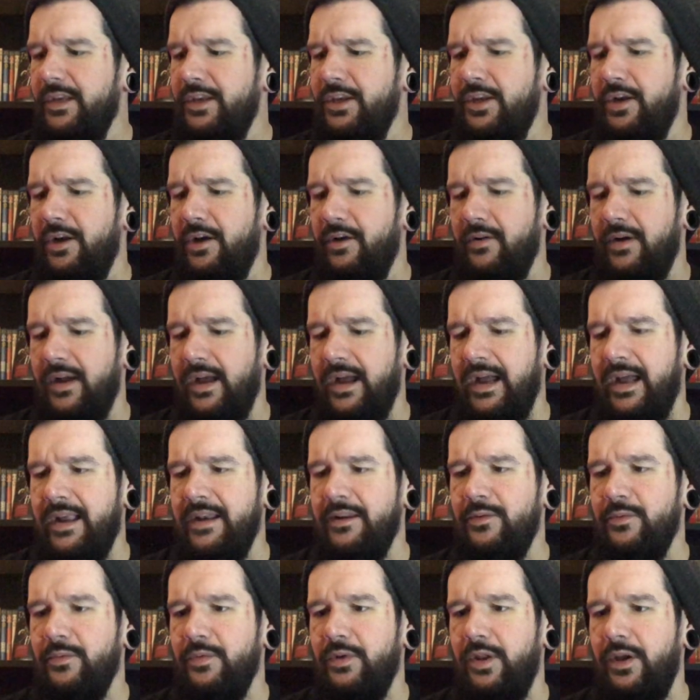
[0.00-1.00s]
You know, I
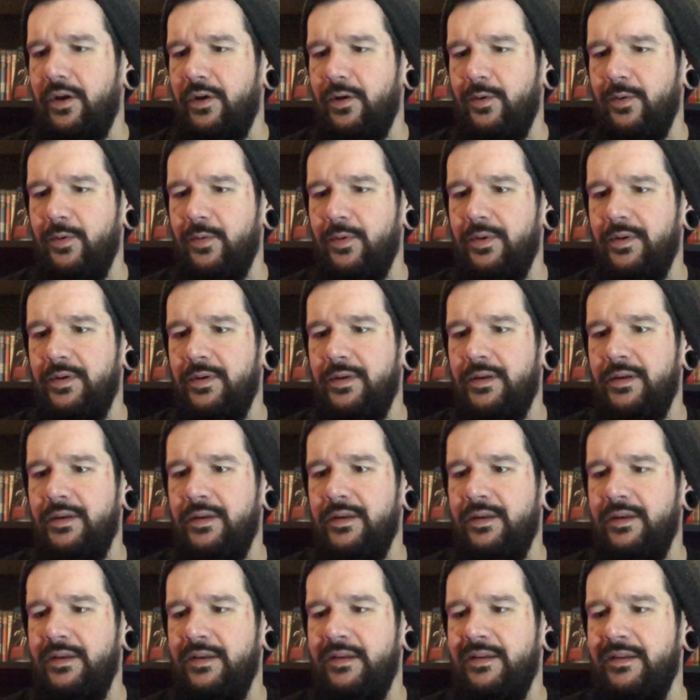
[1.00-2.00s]
don't know,
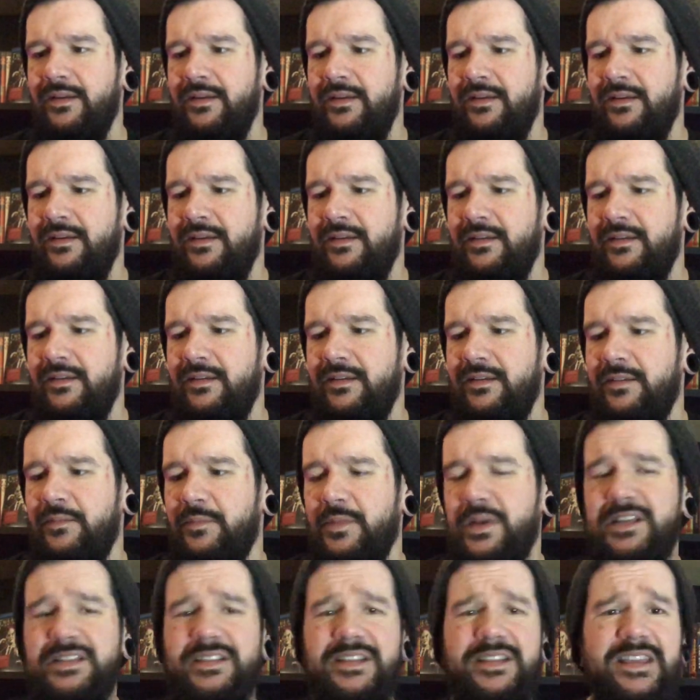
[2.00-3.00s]

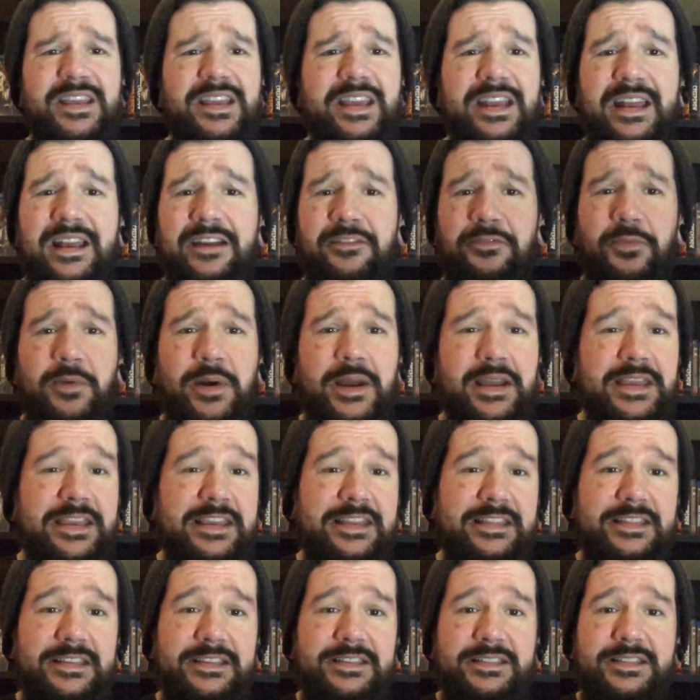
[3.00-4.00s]
because I think at
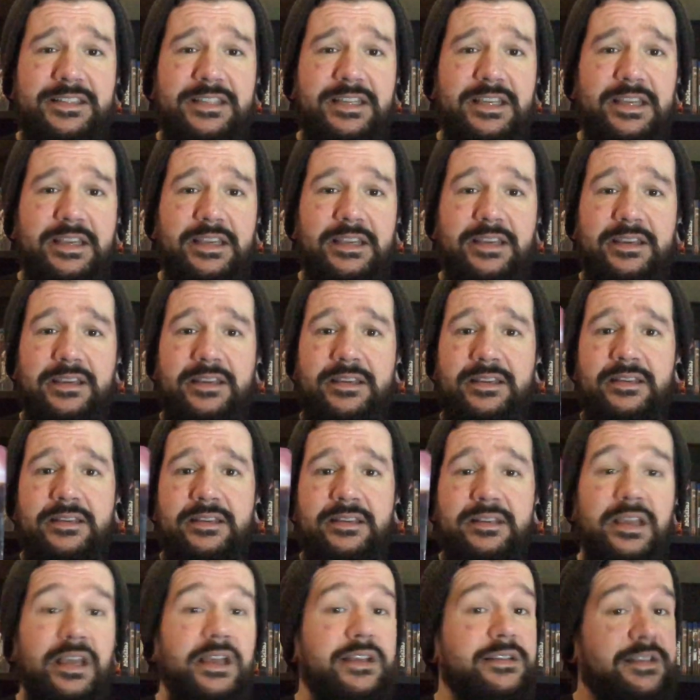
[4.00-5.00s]
FYE this thing,
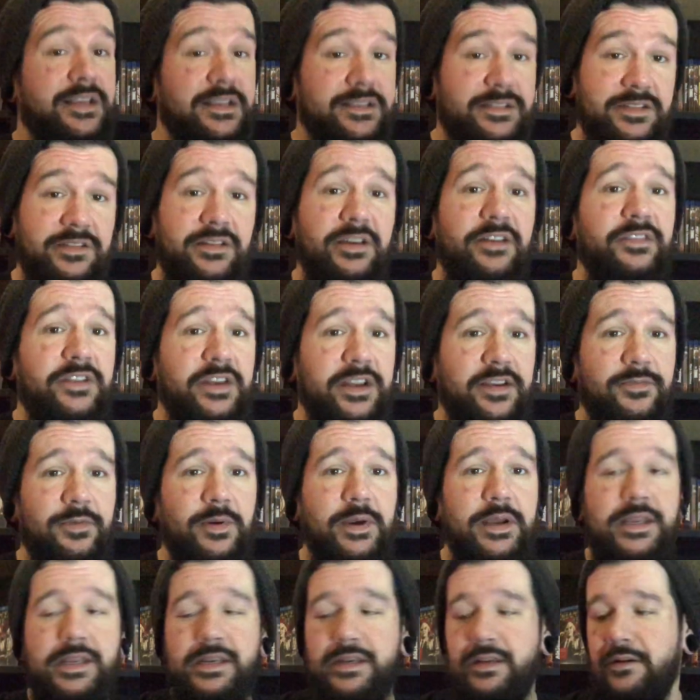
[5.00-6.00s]
yes, I still have an
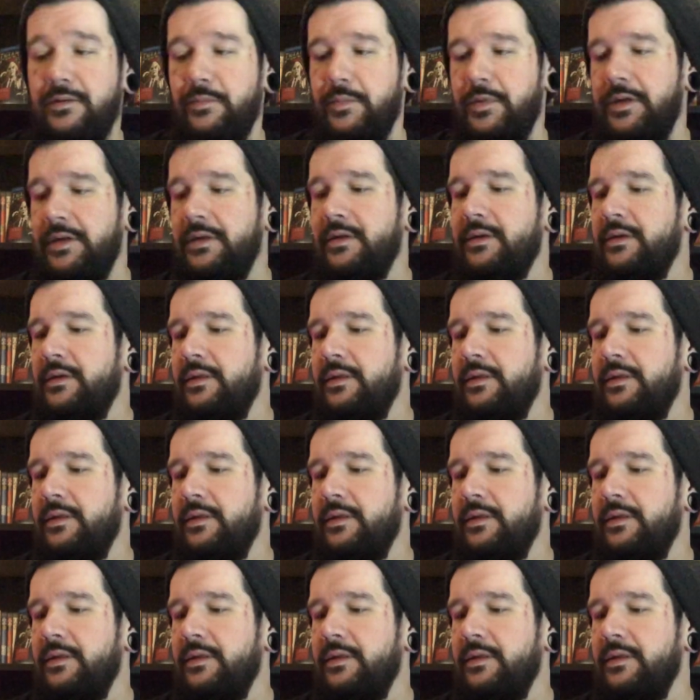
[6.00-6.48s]
FYE near me,